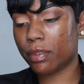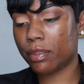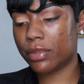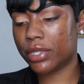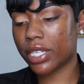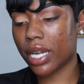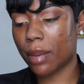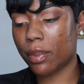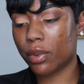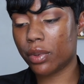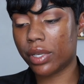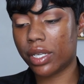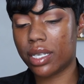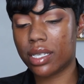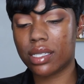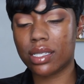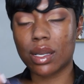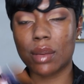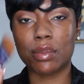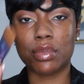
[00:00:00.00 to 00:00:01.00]

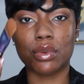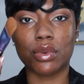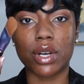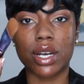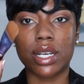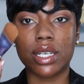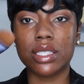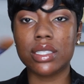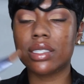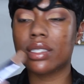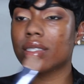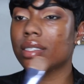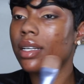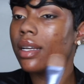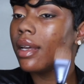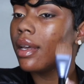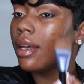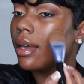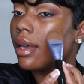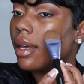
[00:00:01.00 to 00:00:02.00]
Japanese brush,
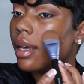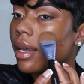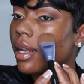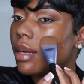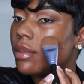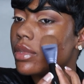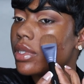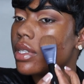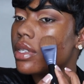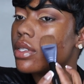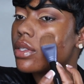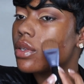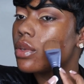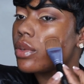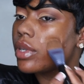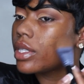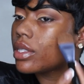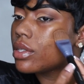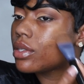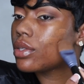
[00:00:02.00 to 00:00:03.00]
and I'm just
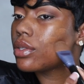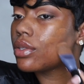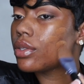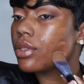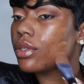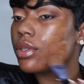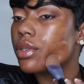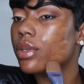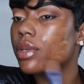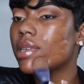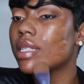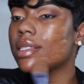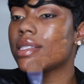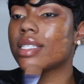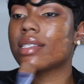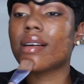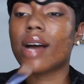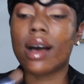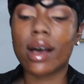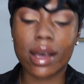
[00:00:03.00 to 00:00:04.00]
going to
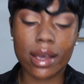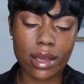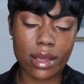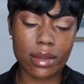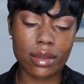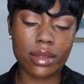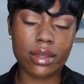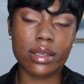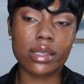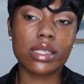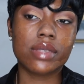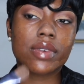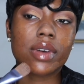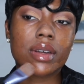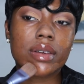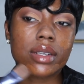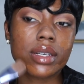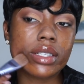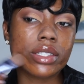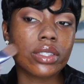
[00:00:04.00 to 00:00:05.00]
dot this
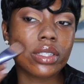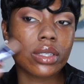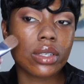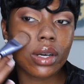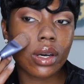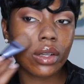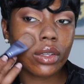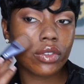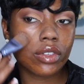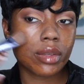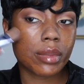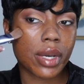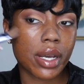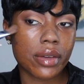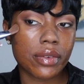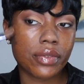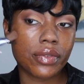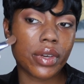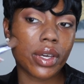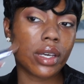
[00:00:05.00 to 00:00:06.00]
foundation all over my
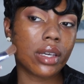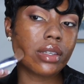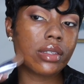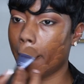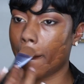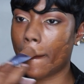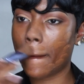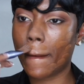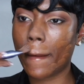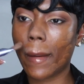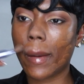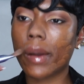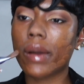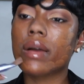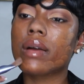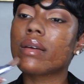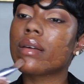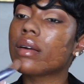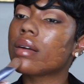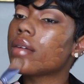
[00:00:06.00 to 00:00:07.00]
face.
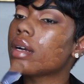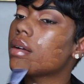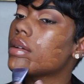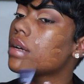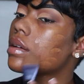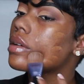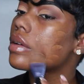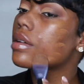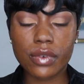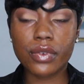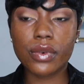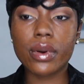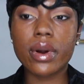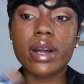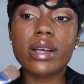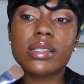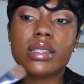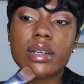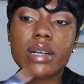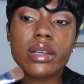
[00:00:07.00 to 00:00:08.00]
Before
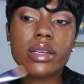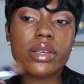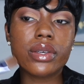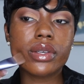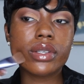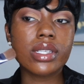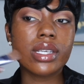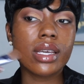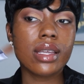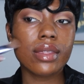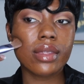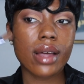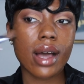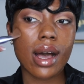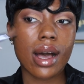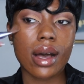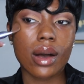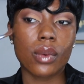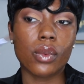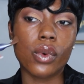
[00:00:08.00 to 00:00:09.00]
I started using
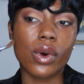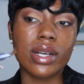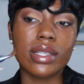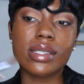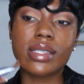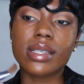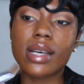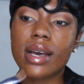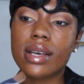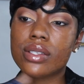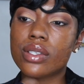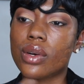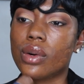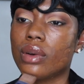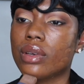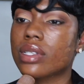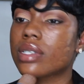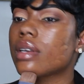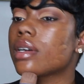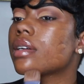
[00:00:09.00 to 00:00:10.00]
that one size
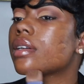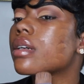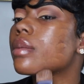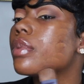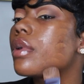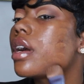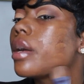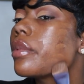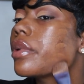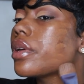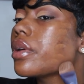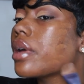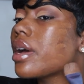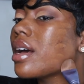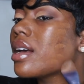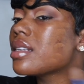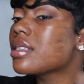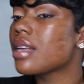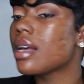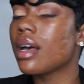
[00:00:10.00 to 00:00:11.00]
Oil Sucker primer, you
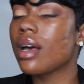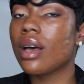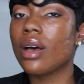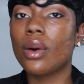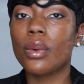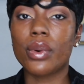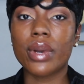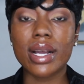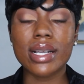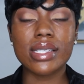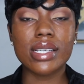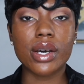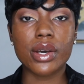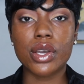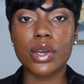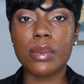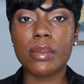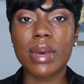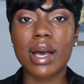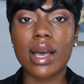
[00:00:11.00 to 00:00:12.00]
guys, when I tell
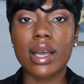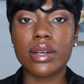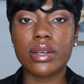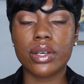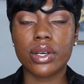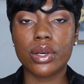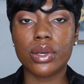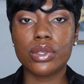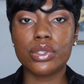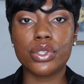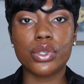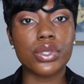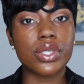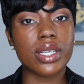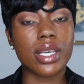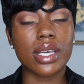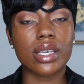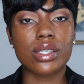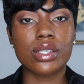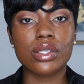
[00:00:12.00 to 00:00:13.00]
you my nose used
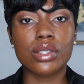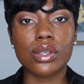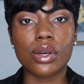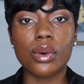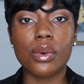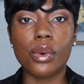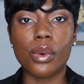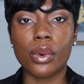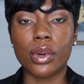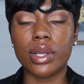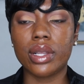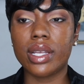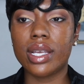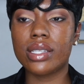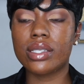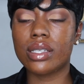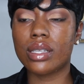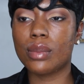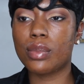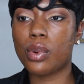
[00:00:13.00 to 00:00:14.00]
to get so oily
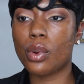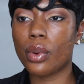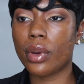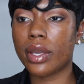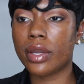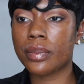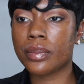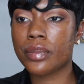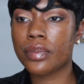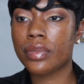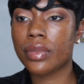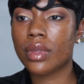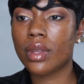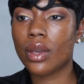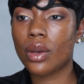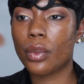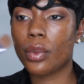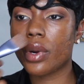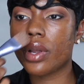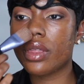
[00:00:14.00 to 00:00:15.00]
to the point
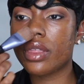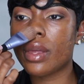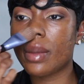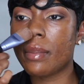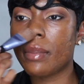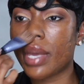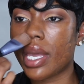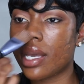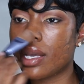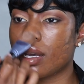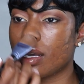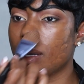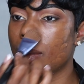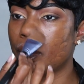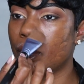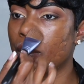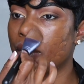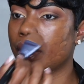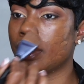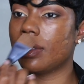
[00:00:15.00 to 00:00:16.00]
where the
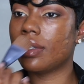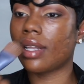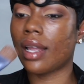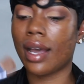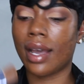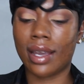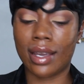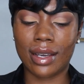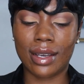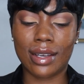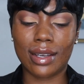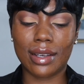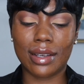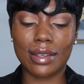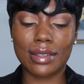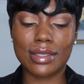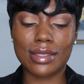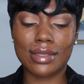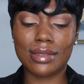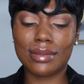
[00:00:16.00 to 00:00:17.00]
makeup would like
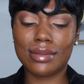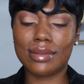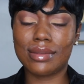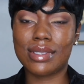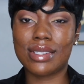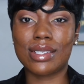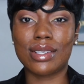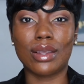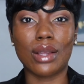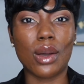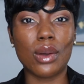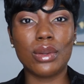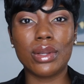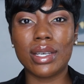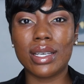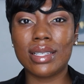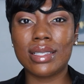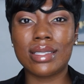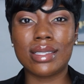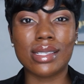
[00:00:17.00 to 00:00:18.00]

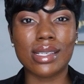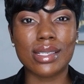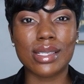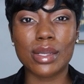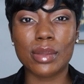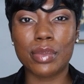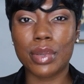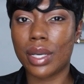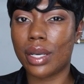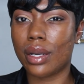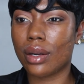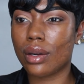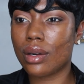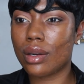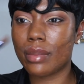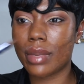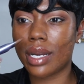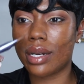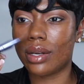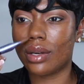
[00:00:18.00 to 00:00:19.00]
slowly disappear
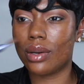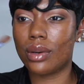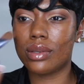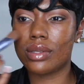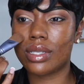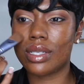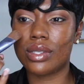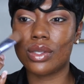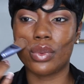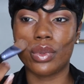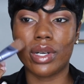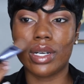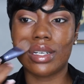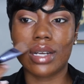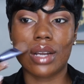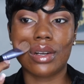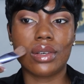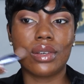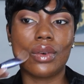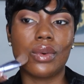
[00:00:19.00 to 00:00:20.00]
on my nose. It's weird.
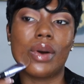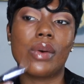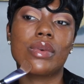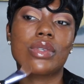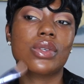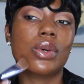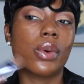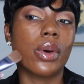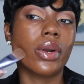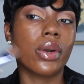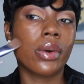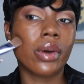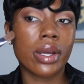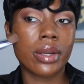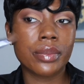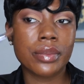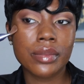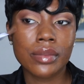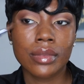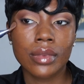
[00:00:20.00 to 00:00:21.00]
I don't know what was going
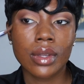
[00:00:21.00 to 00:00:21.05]
on.